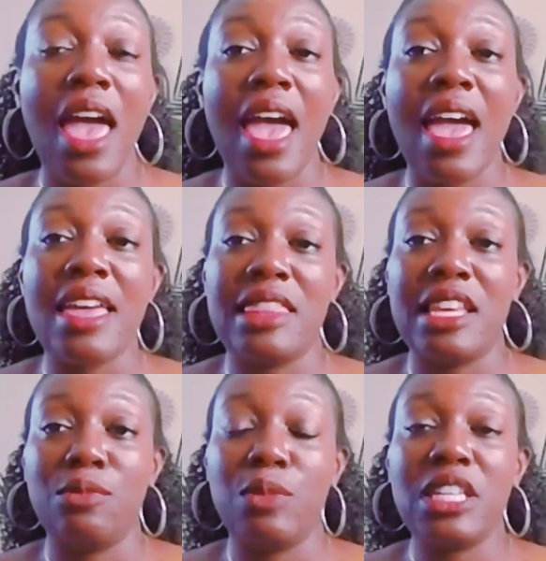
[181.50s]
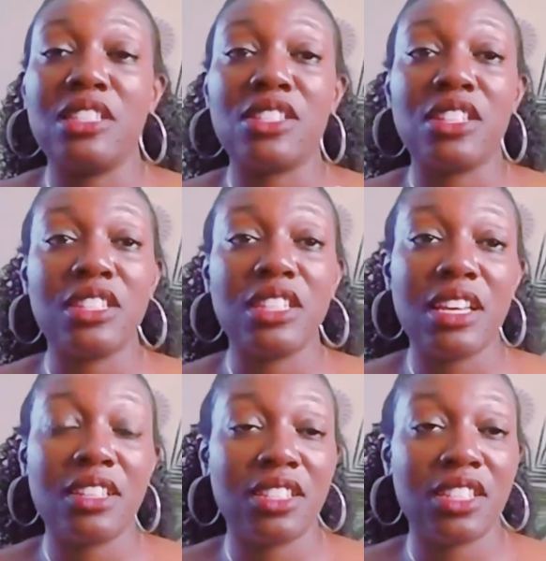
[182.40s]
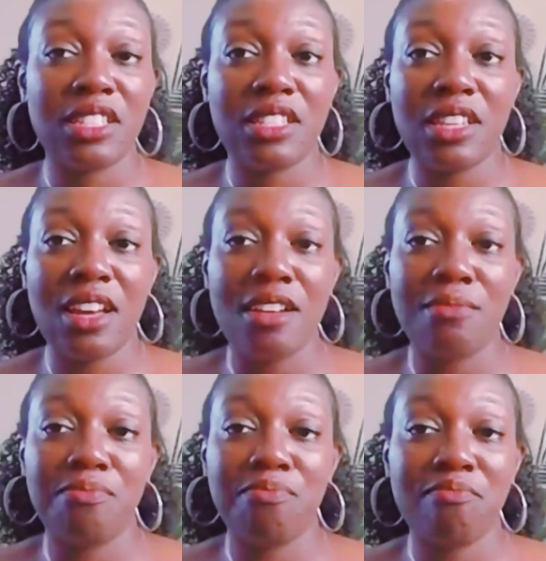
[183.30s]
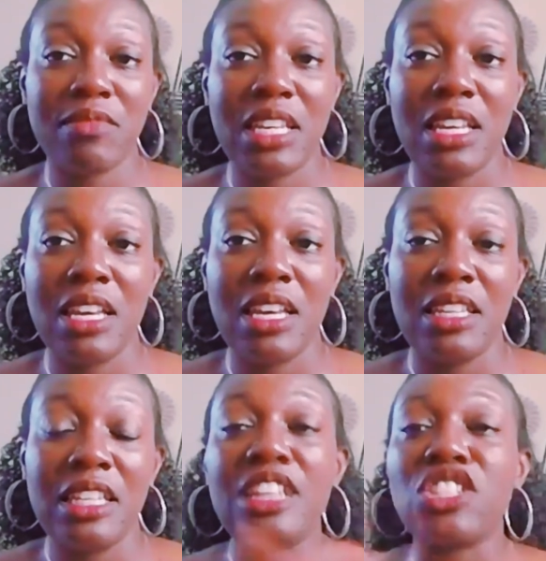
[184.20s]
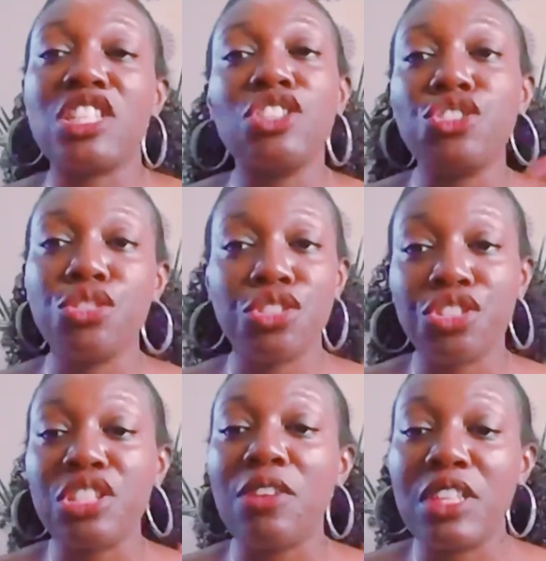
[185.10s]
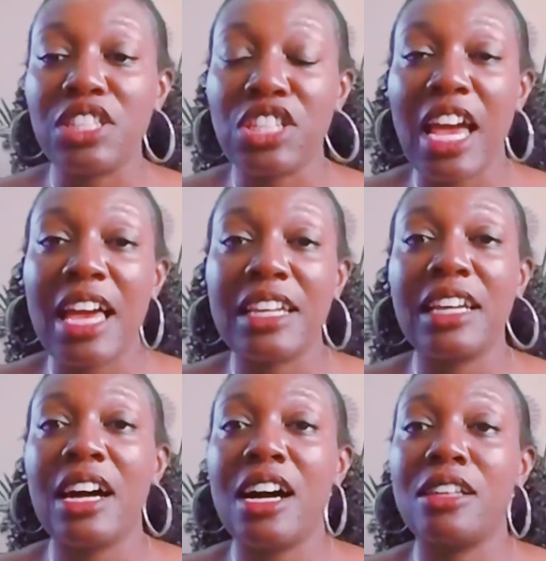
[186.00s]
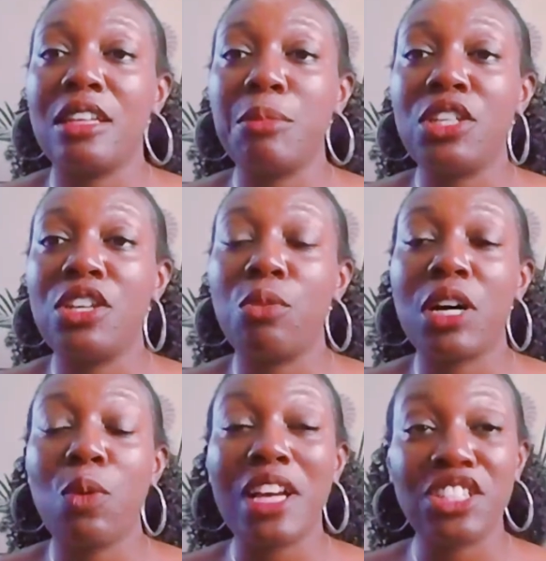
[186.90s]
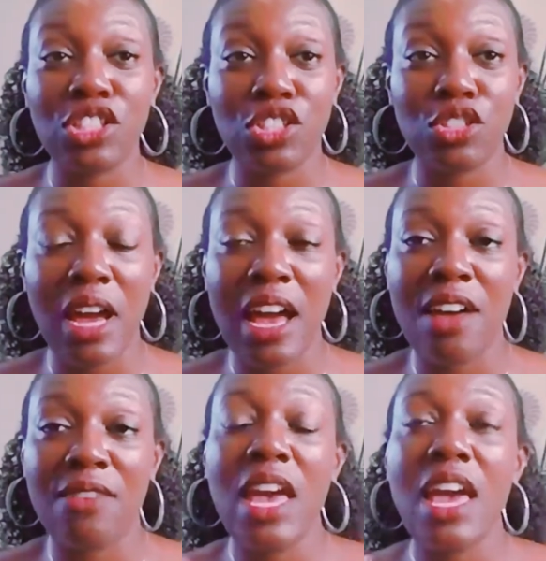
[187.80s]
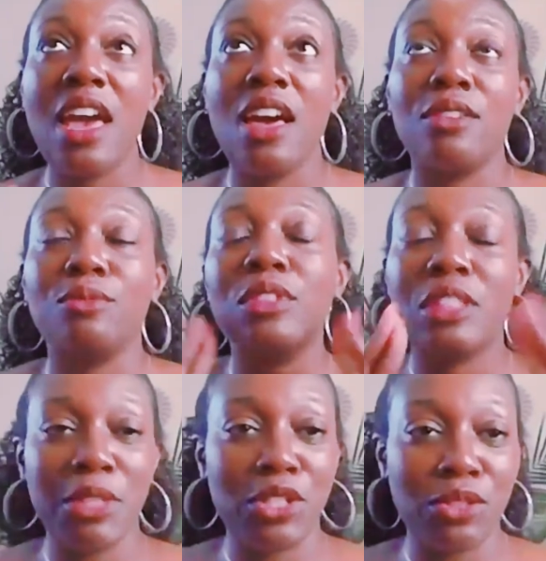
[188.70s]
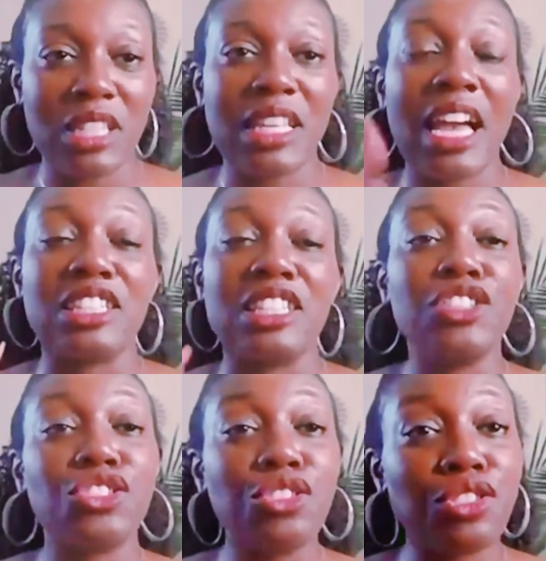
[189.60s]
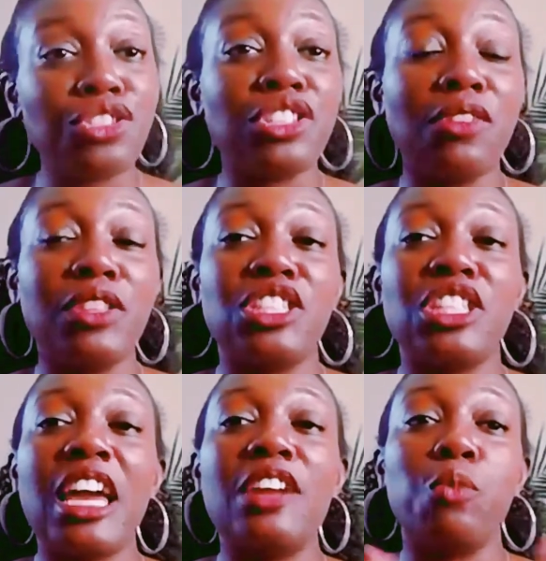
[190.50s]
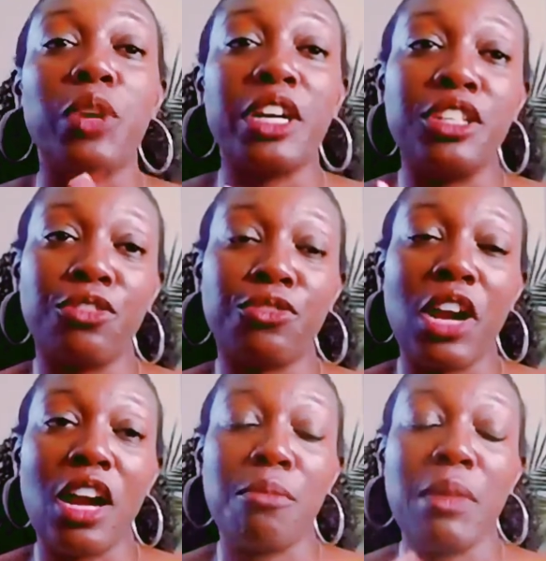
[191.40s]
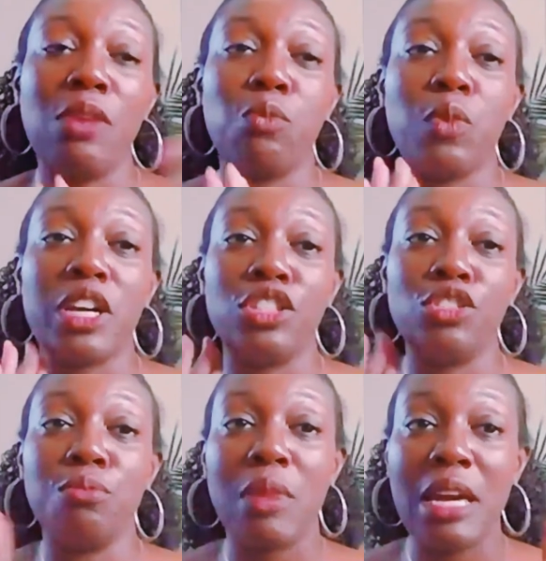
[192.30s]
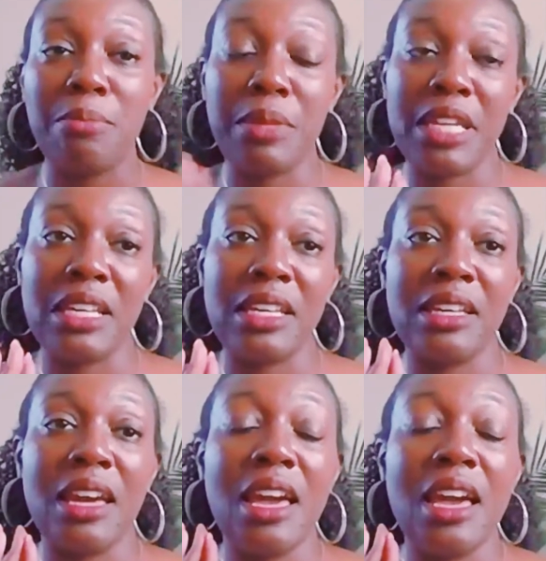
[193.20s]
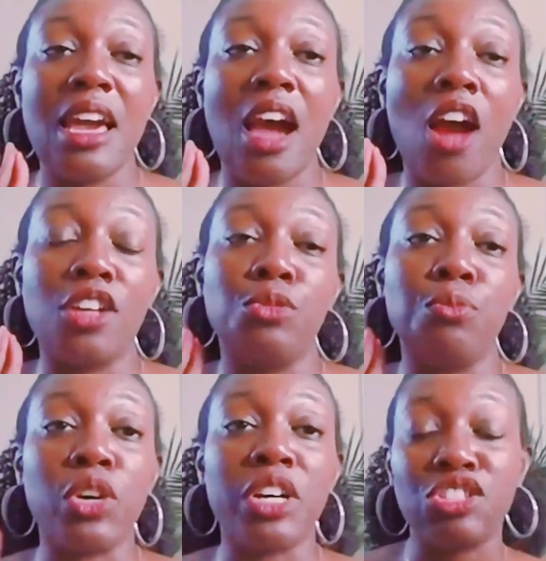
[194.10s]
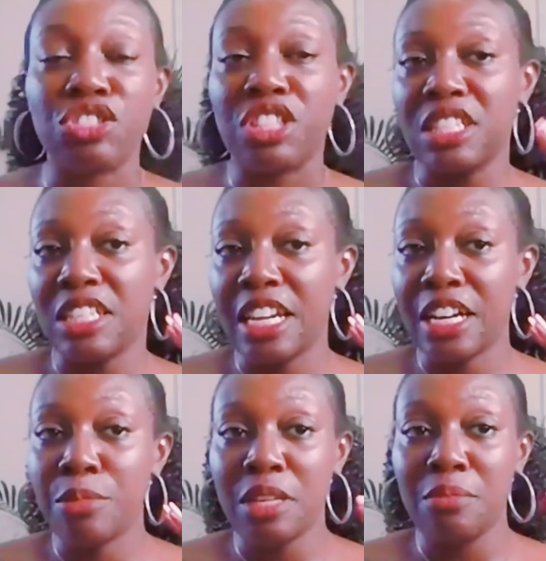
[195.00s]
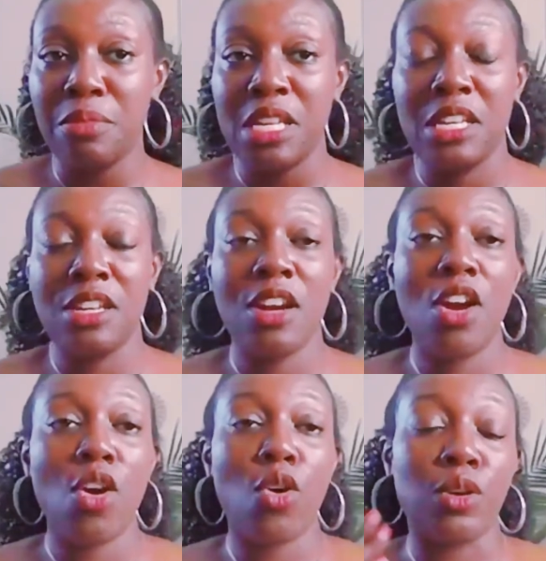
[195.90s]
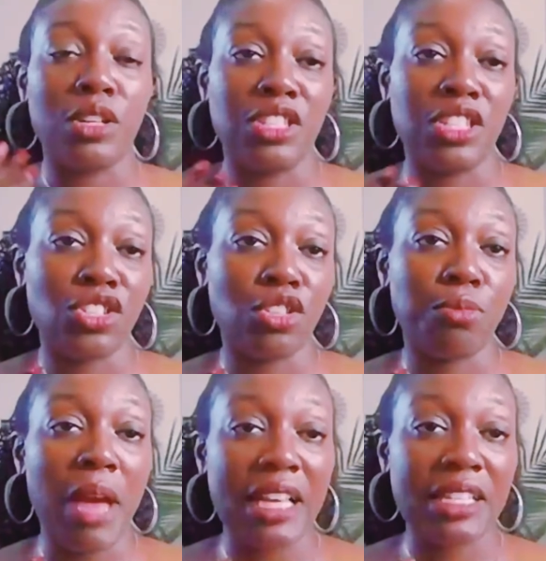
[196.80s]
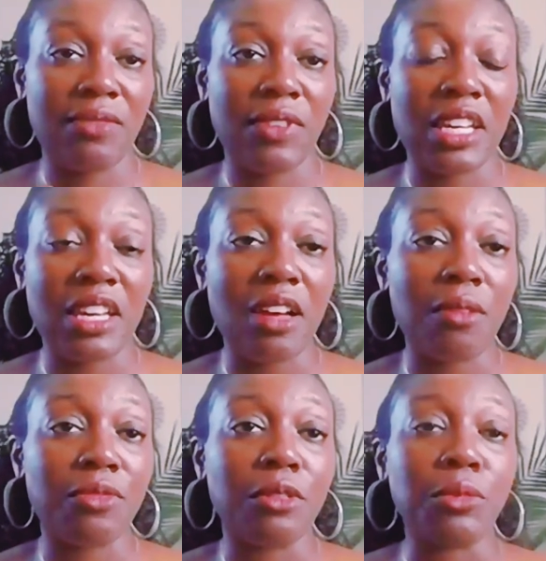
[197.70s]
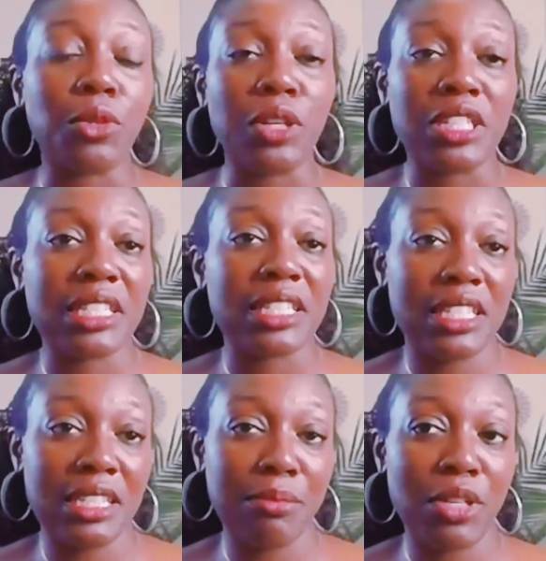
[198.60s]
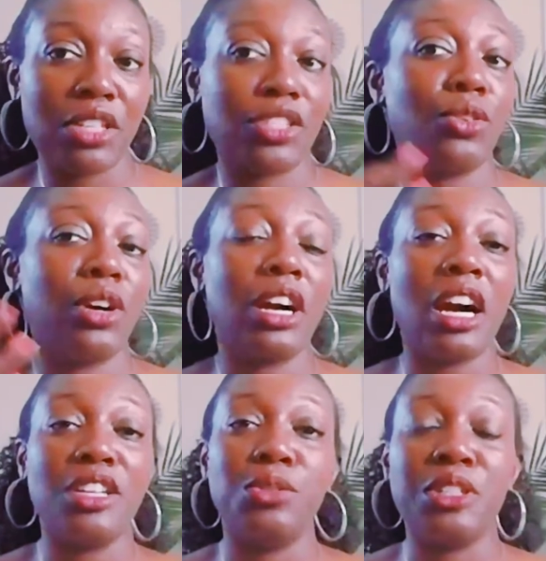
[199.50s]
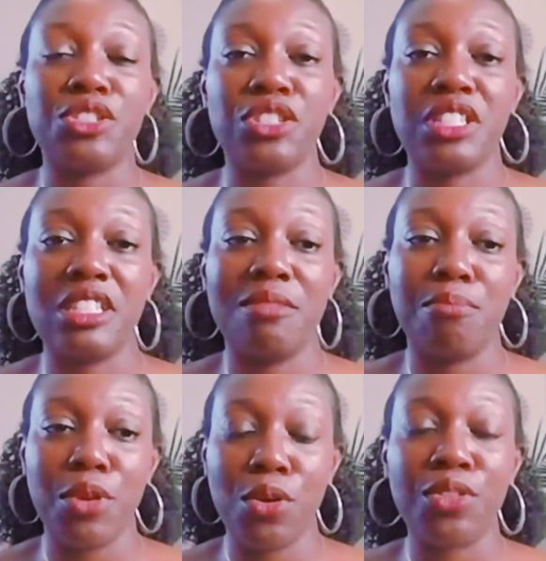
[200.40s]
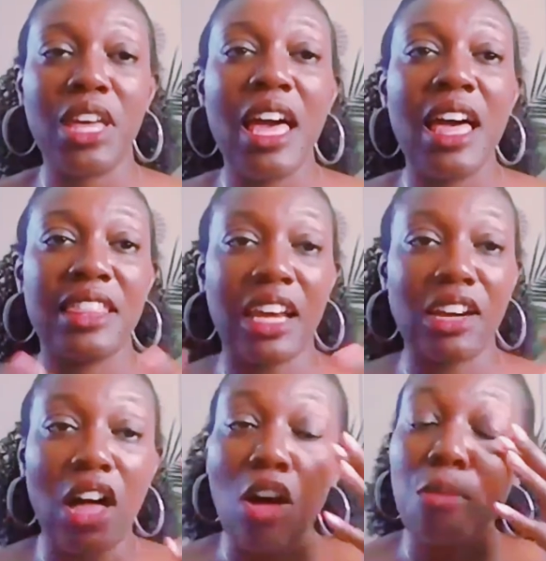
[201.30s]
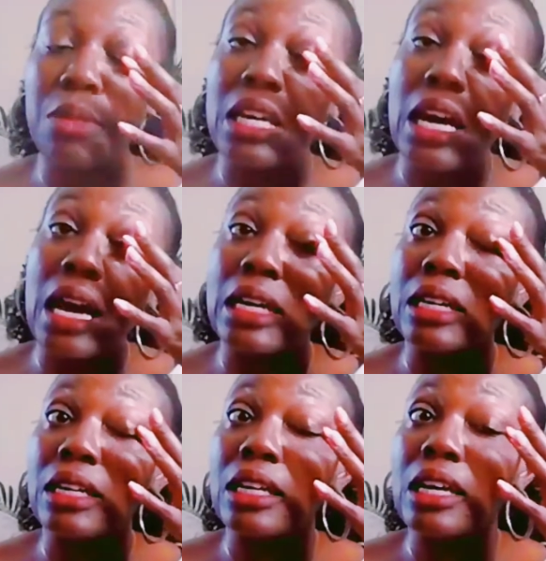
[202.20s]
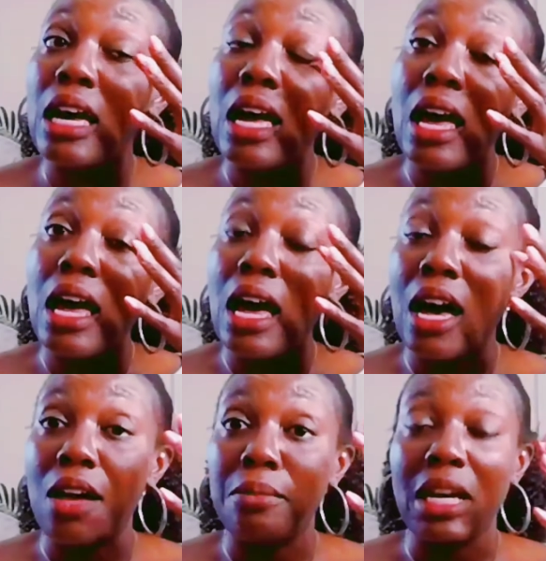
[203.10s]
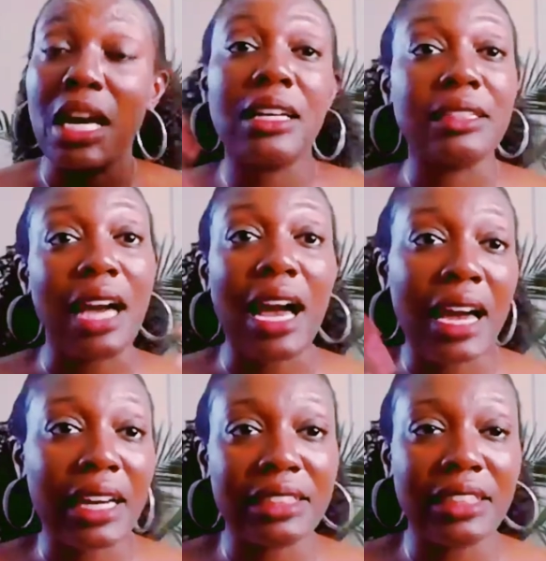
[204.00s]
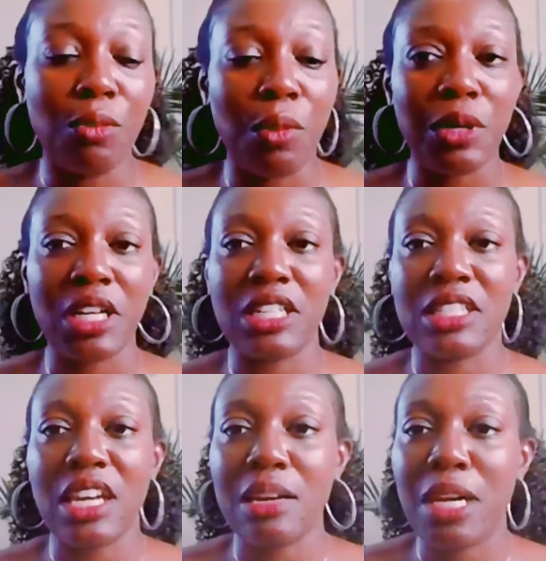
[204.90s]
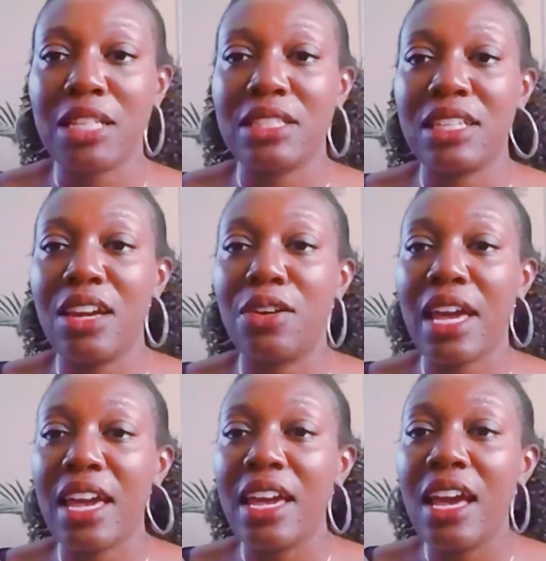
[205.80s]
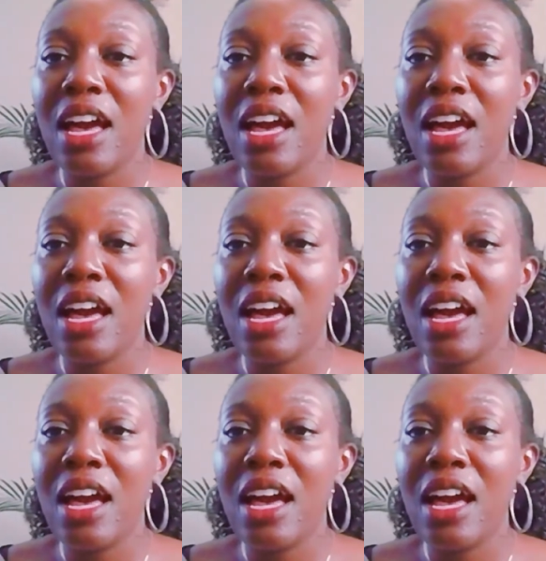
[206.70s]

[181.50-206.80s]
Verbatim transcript: And then we can start to just, um, yeah, just introduce yourself in the chat. Uh, let me know what questions you have let me do this. Actually, introduce yourself in the chat and where you're from and where you might be. Are you more interested in Airbnb or digital passive income from courses and ebooks, or are you interested in both? That'll help me kind of um, guide what we're going to talk about today. Okay.